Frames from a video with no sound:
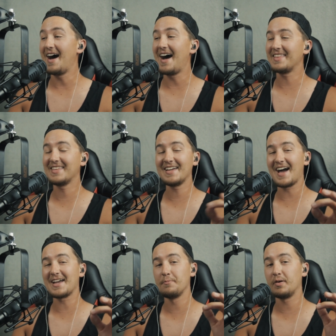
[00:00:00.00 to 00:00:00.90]
I think
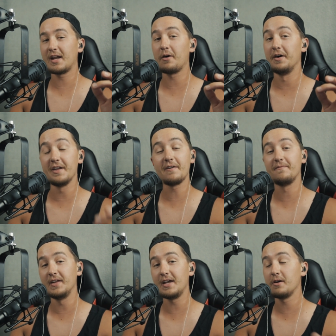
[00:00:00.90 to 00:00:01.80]
I can put out enough
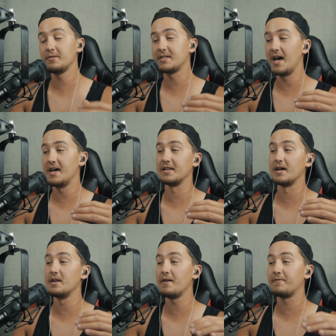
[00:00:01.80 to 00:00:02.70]
videos and
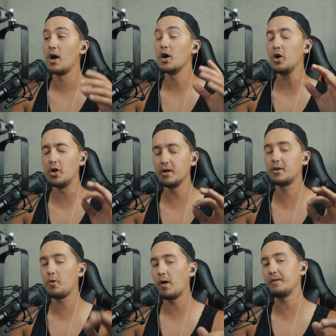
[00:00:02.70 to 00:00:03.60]
enough
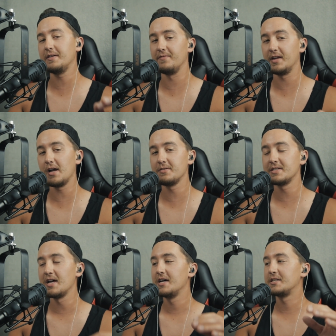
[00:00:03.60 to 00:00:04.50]
good quality
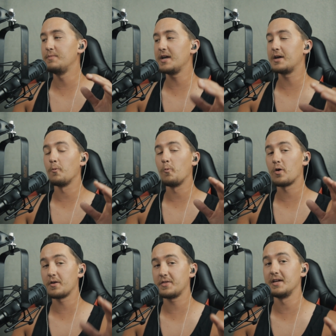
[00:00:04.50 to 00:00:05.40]
videos to make it
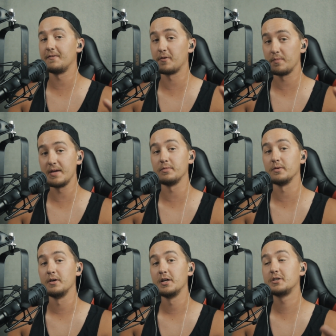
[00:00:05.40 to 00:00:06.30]
worth it for
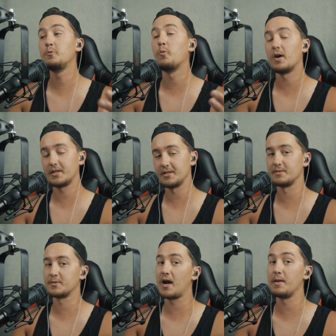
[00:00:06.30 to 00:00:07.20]
people to want to
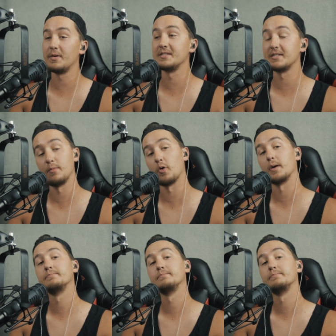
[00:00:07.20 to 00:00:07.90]
subscribe and see more.